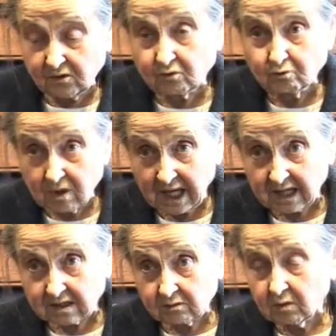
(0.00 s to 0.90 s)

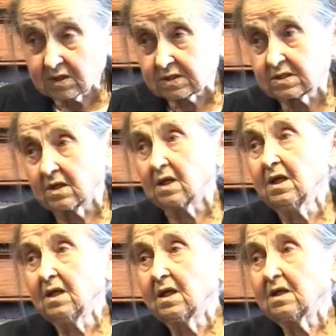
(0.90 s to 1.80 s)
Gulag was
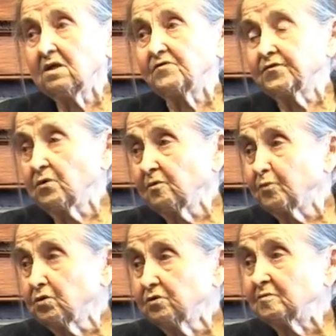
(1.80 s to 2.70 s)
in full
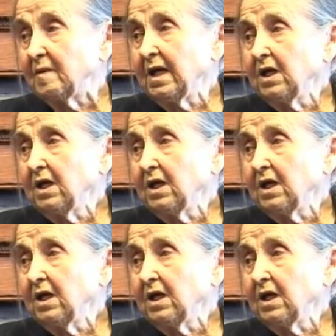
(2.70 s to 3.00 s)
bloom,